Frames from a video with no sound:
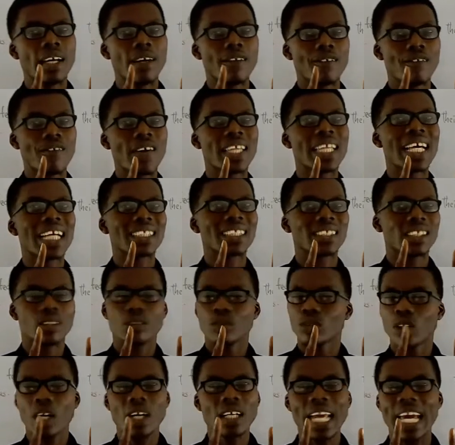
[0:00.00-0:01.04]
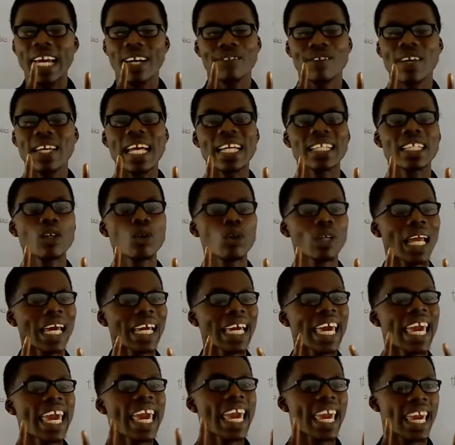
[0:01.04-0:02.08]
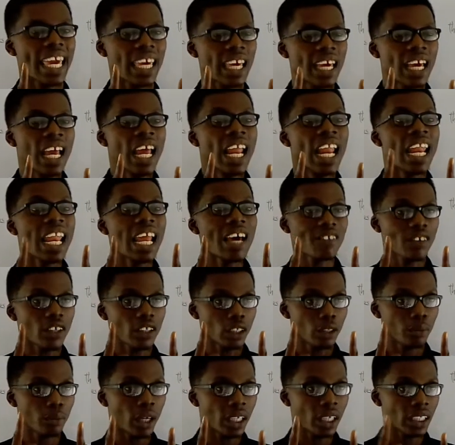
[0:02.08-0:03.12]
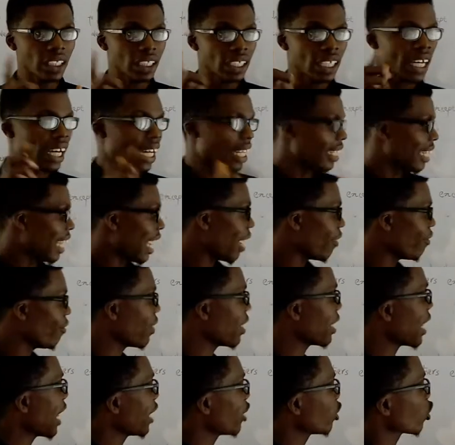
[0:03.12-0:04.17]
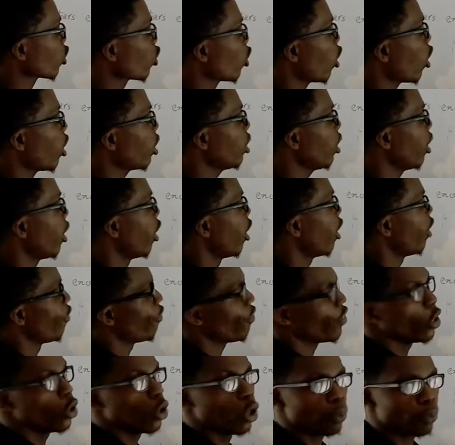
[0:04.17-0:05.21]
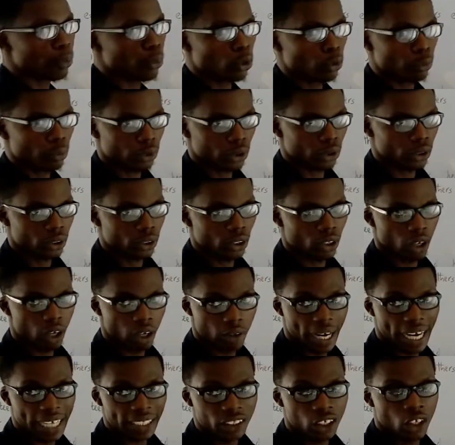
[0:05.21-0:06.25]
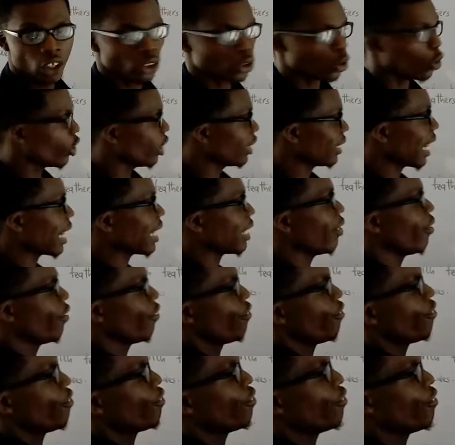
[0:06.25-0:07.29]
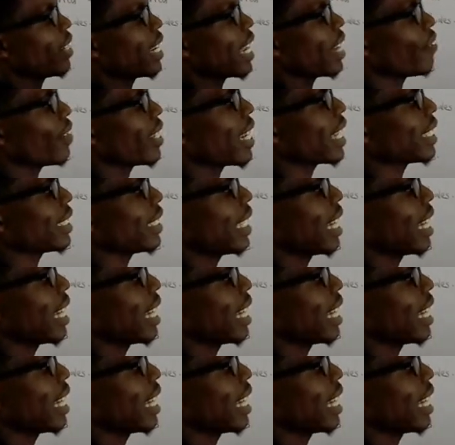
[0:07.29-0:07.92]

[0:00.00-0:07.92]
feathers, not like feathers, they look like hair left on the body. That feather is called phylloplums. Alright? So these are the feathers they